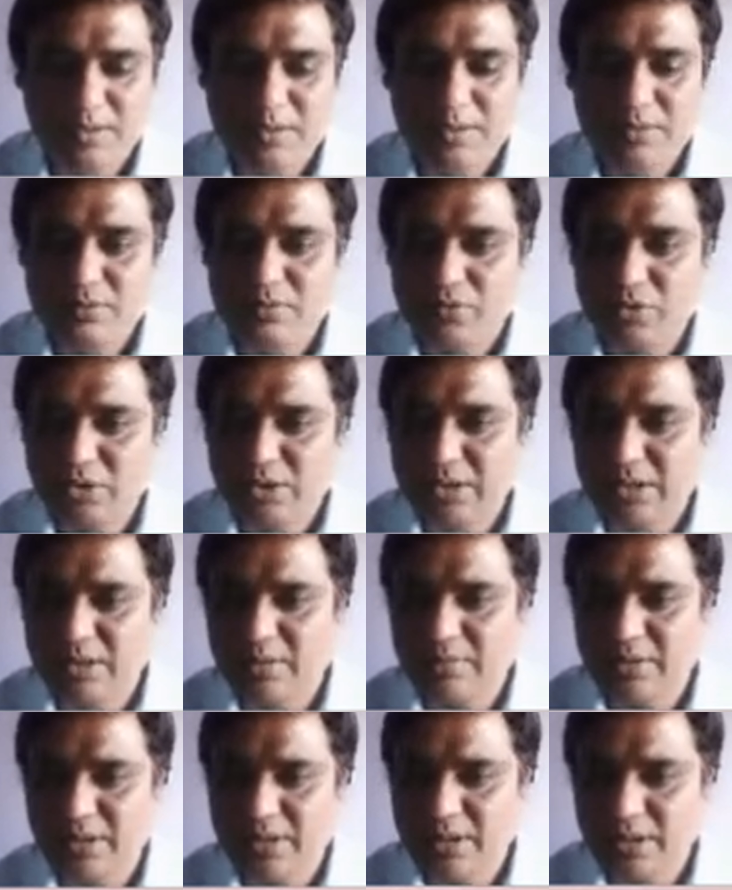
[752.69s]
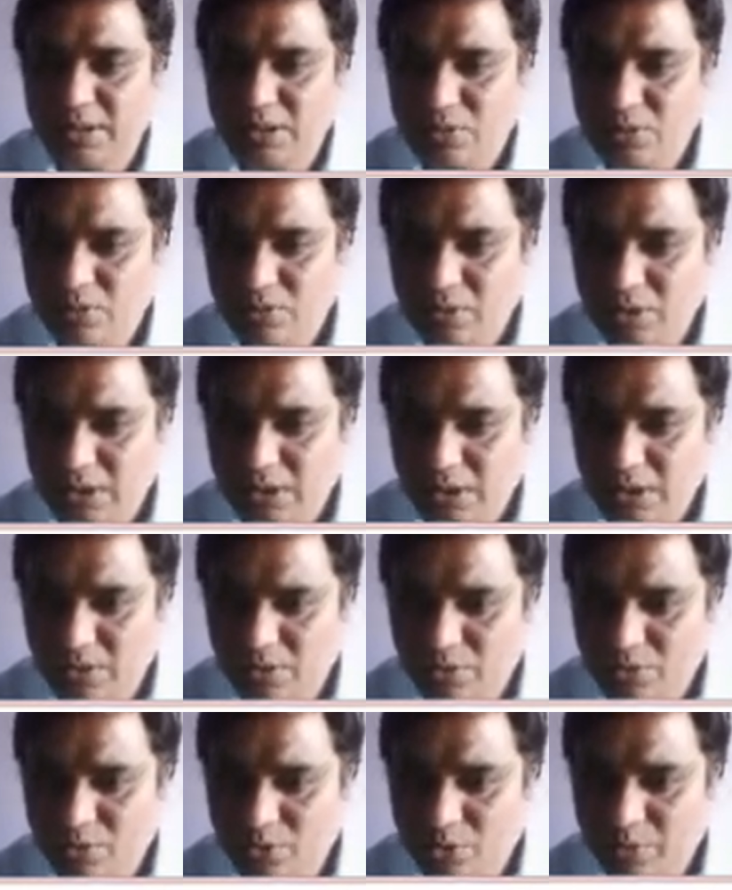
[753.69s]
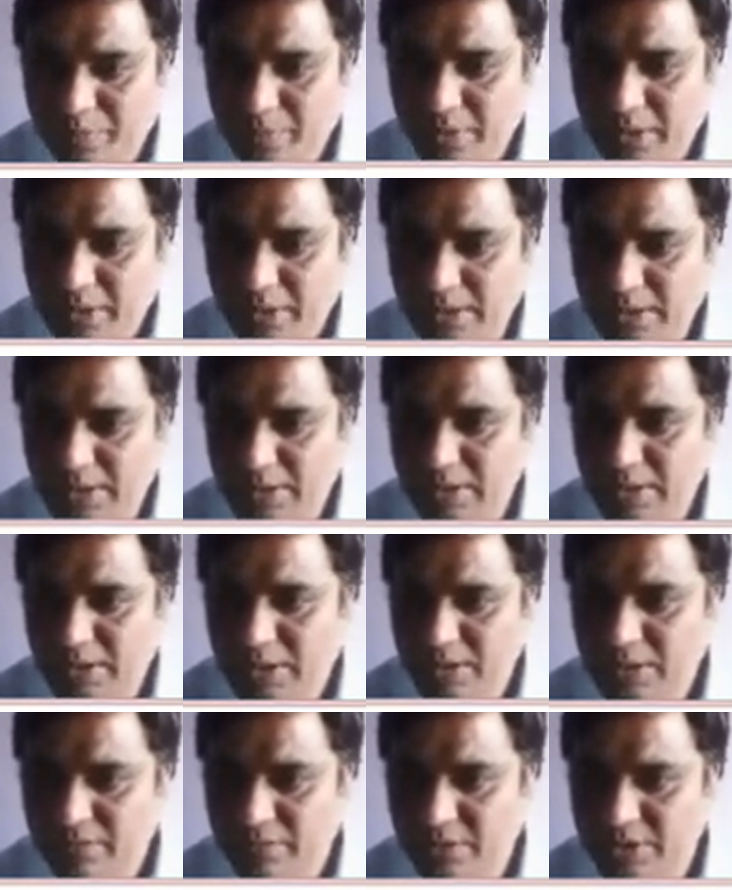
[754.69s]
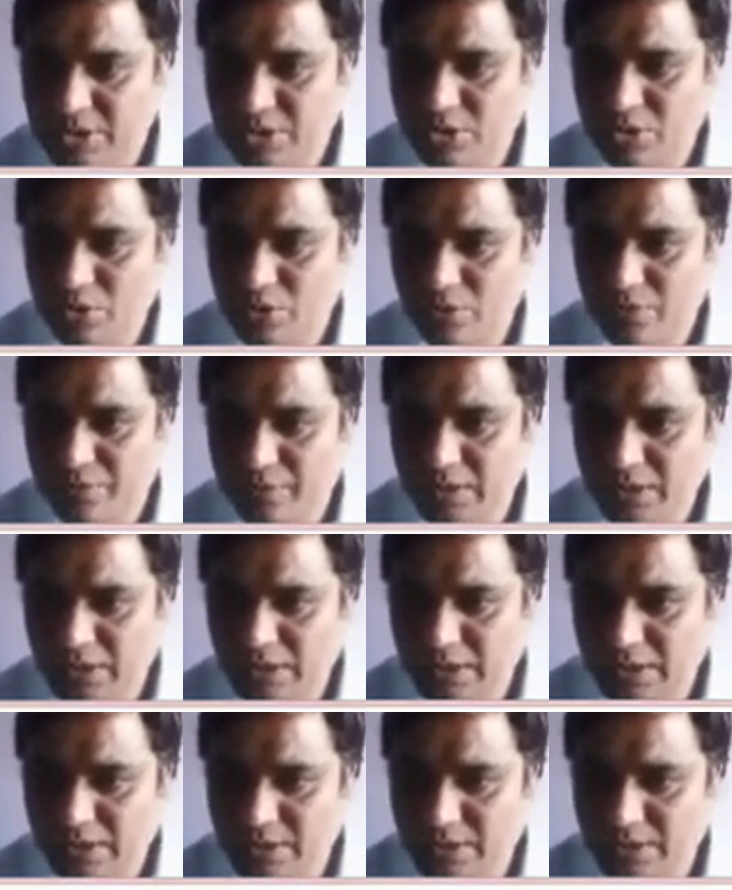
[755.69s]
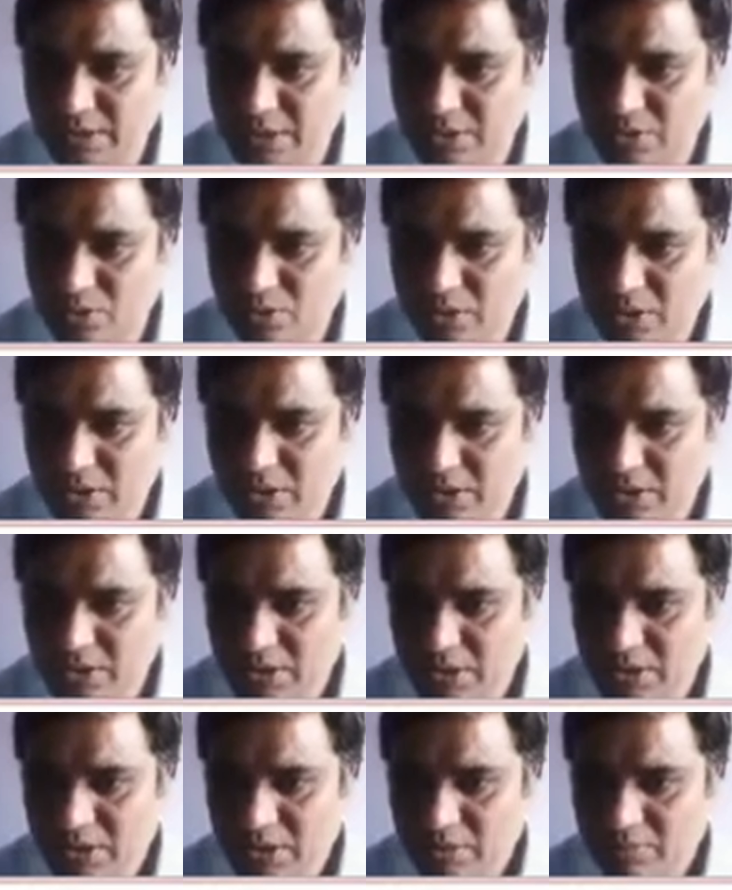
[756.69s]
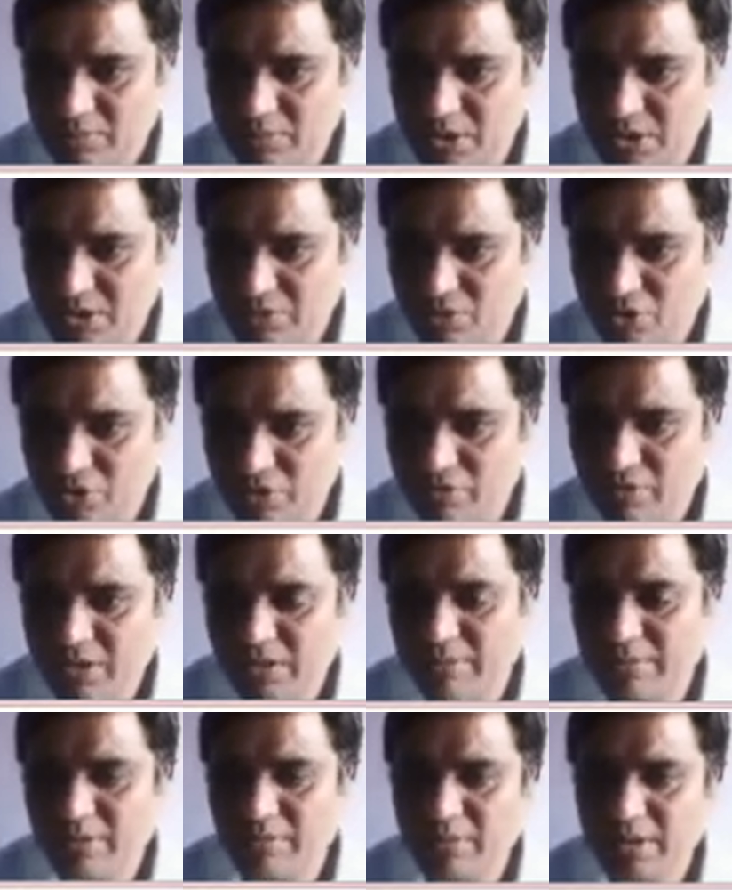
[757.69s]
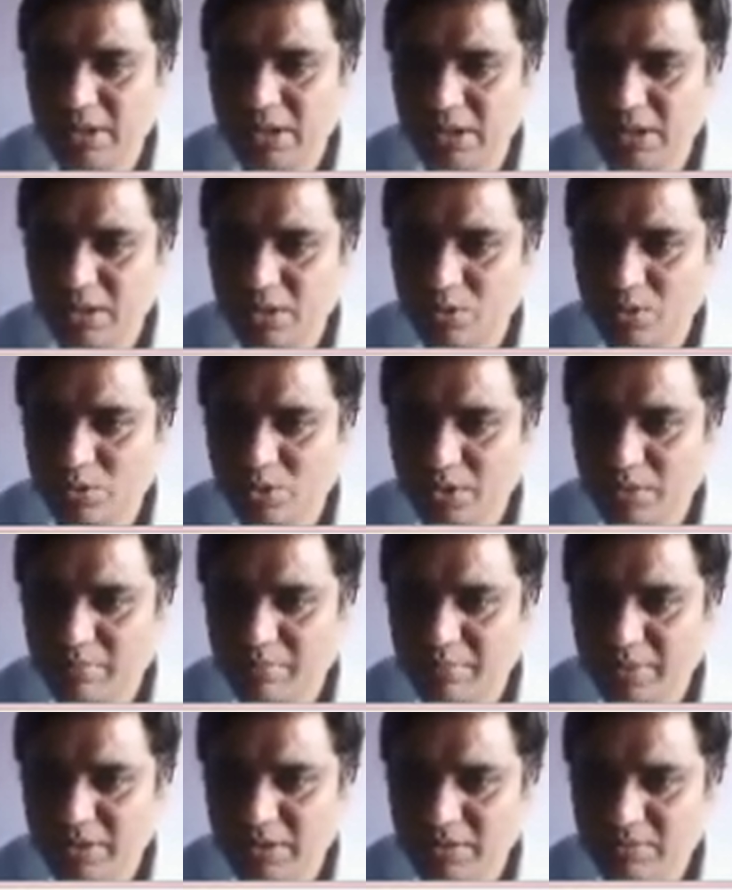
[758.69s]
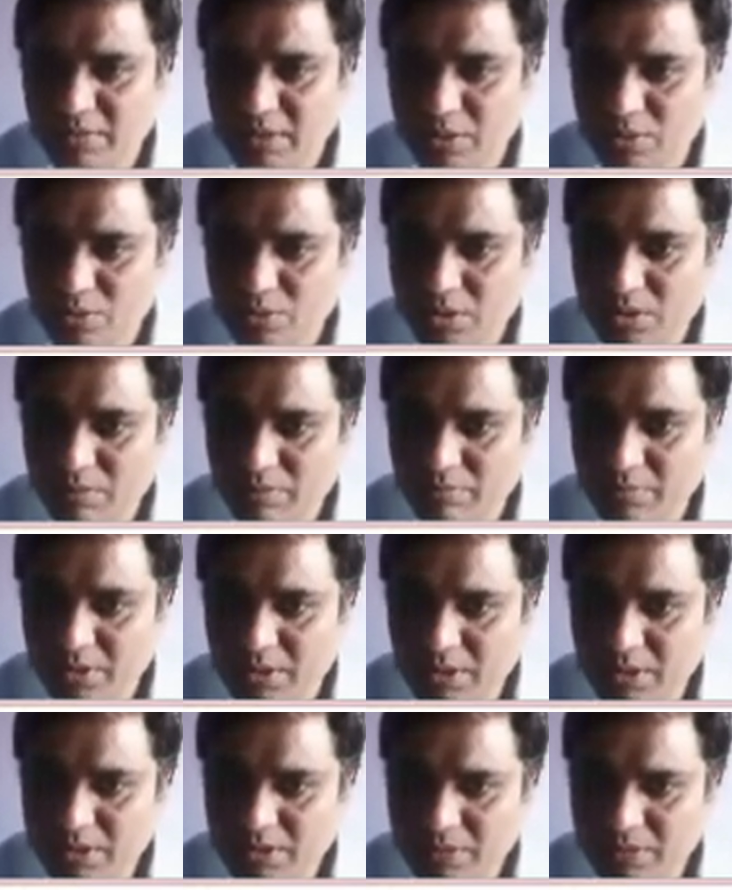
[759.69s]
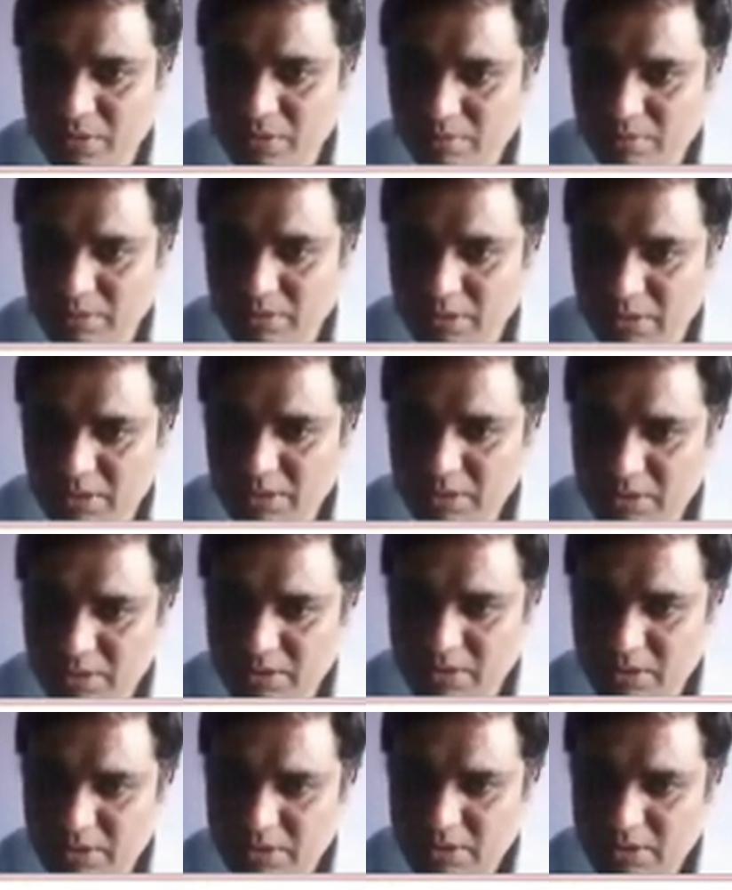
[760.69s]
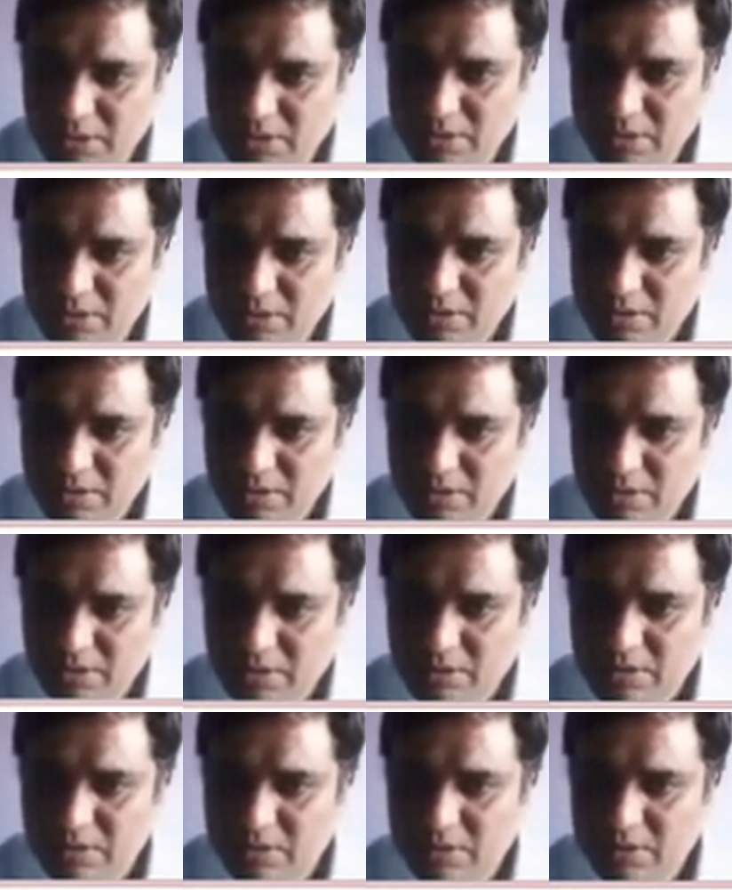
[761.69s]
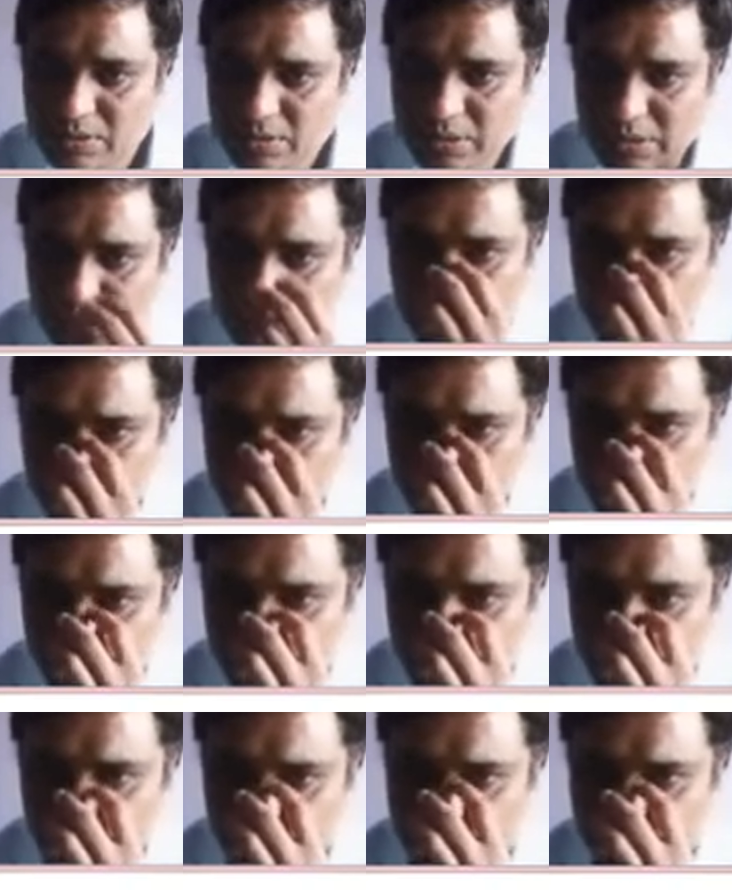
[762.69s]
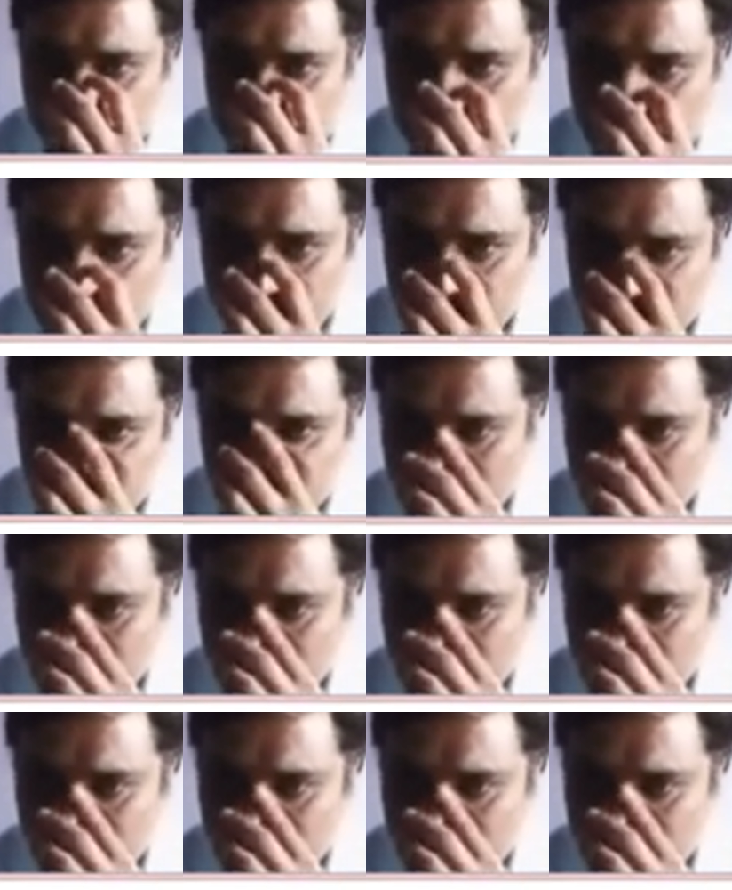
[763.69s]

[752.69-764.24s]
what can be done now? I have to obtain the V0 of t, that is this voltage, means what will be my load impedance? My load impedance will be this. Okay, because this voltage I